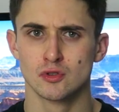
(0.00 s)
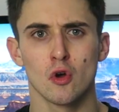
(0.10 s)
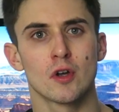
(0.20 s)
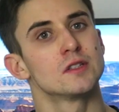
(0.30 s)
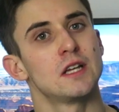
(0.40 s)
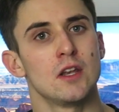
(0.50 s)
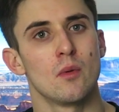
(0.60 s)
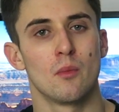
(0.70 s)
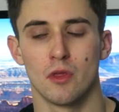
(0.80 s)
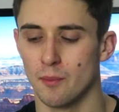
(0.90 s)
So
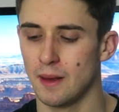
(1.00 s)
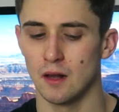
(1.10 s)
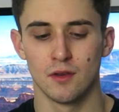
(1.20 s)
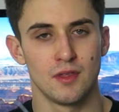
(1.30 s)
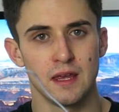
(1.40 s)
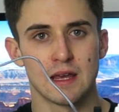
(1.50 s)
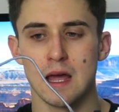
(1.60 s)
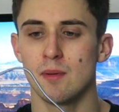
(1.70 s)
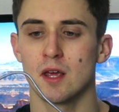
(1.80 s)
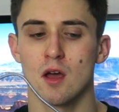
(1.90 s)
continuing with the build, the
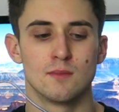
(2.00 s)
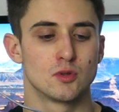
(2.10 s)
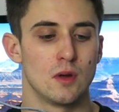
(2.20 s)
cable it comes